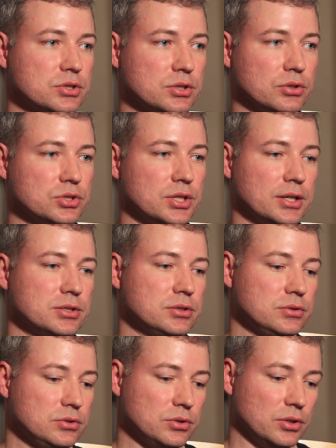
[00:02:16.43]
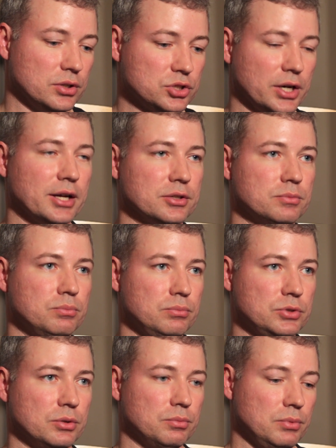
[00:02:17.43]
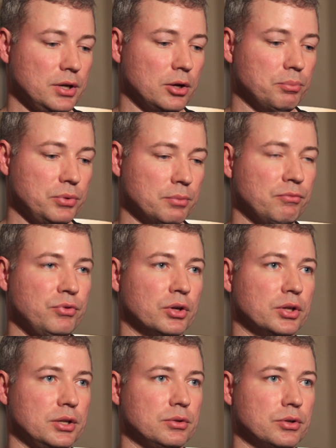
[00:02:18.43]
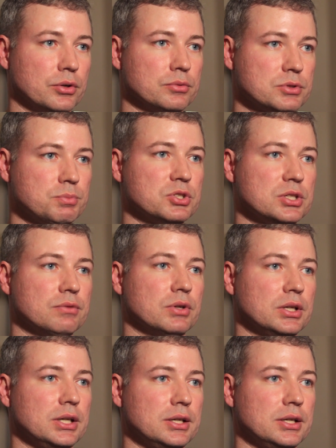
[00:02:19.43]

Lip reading: skill sets to the child to help them fill in their specific